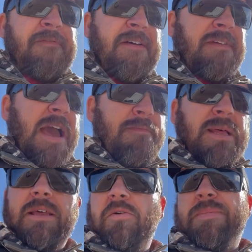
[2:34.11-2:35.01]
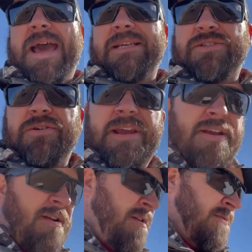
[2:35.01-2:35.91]
I've got my little bastard
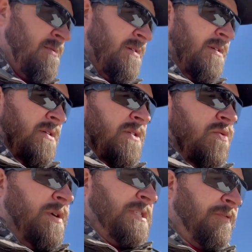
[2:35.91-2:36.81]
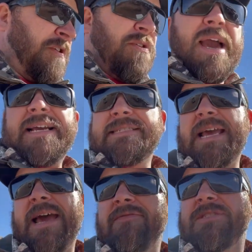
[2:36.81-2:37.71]
here, which for you guys
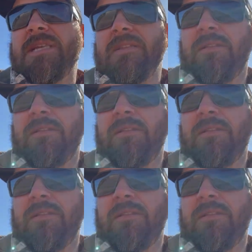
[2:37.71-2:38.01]
that haven't seen the